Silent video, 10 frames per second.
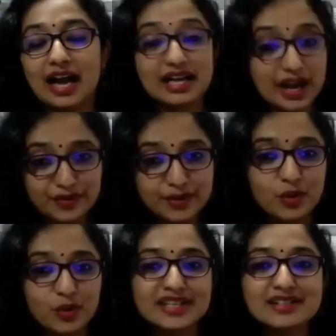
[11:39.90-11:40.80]
and every
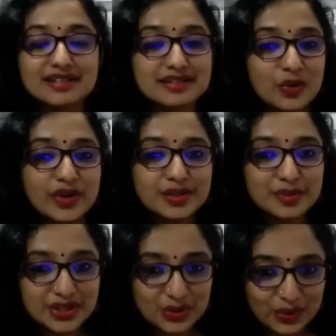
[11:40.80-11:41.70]
moment is going to
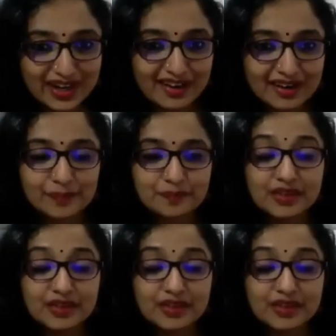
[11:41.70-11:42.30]
be unique.